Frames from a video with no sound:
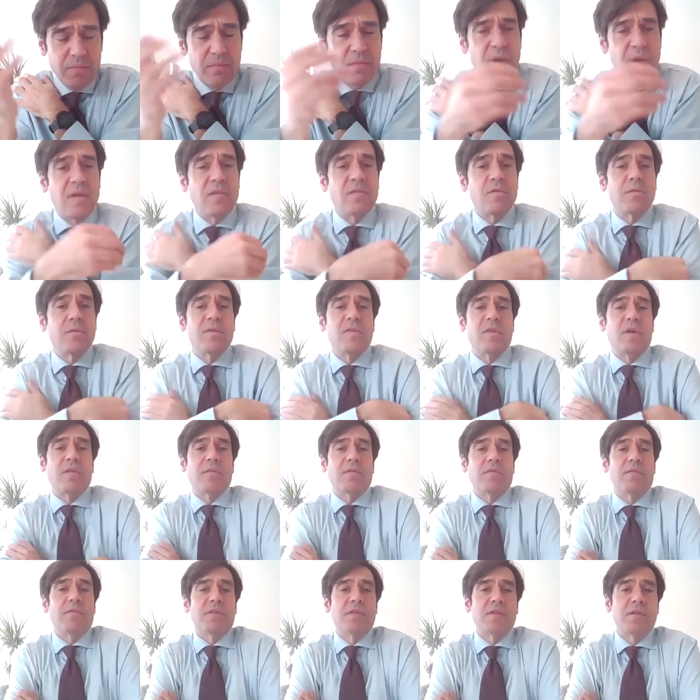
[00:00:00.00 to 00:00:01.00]
as a
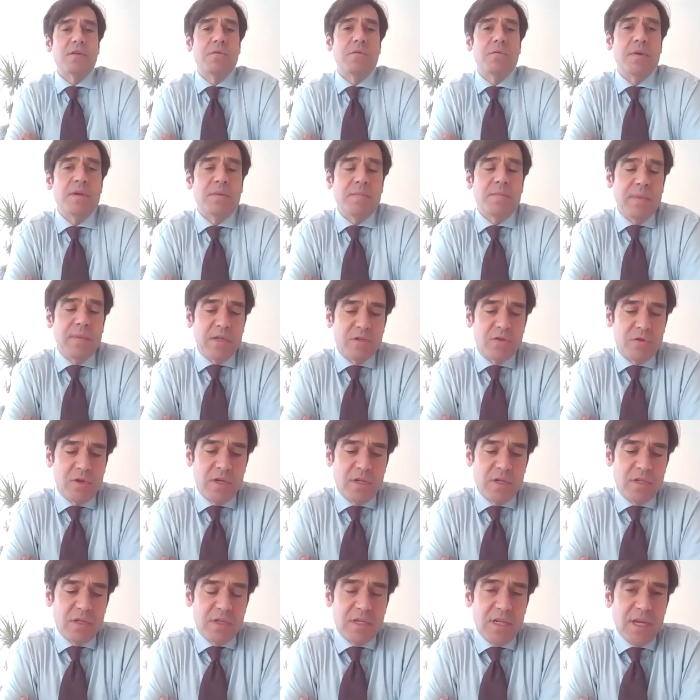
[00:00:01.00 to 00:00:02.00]
result of this new
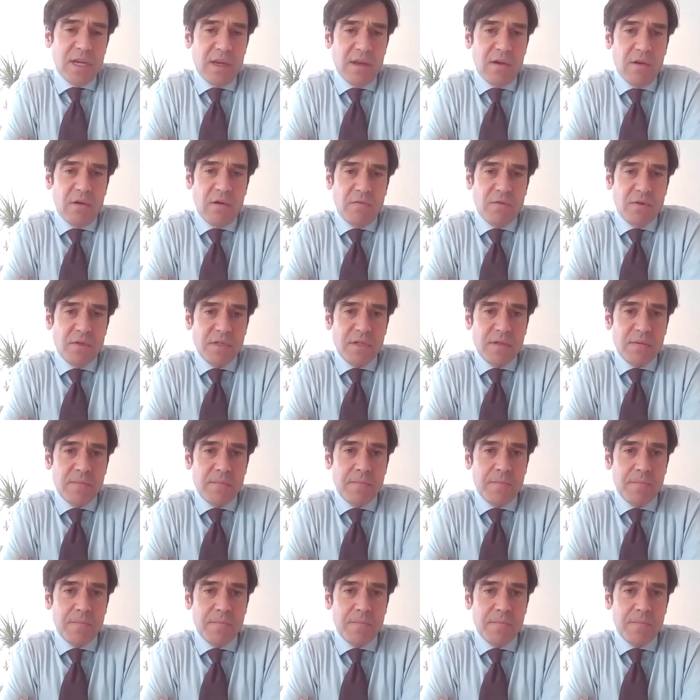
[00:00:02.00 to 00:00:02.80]
administration taking office.